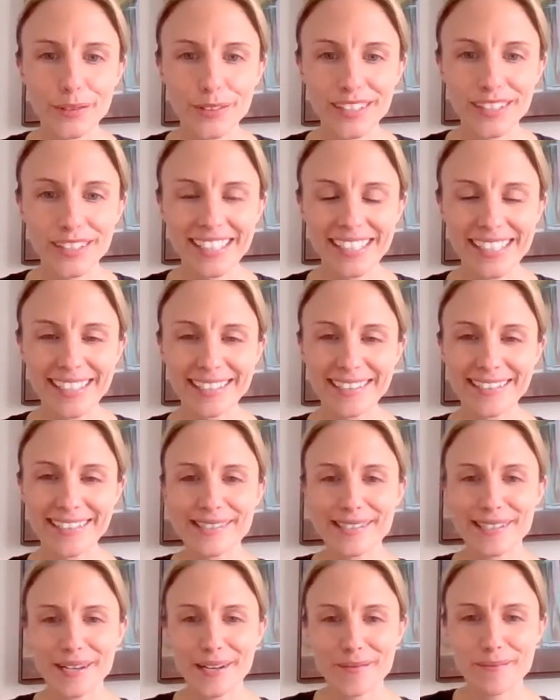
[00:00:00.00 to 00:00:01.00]

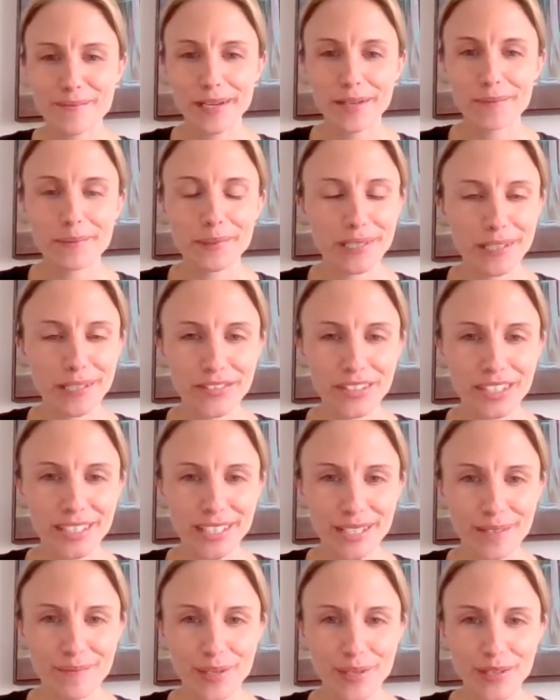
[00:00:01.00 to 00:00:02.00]
Greetings, my beloved
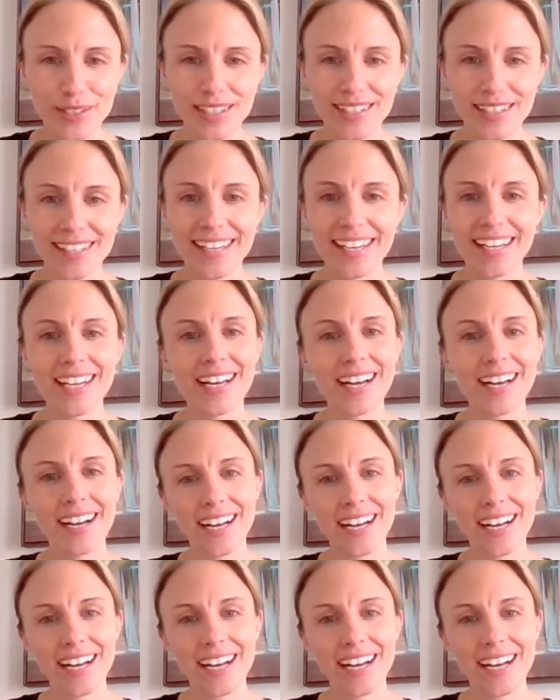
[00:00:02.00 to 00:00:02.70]
community.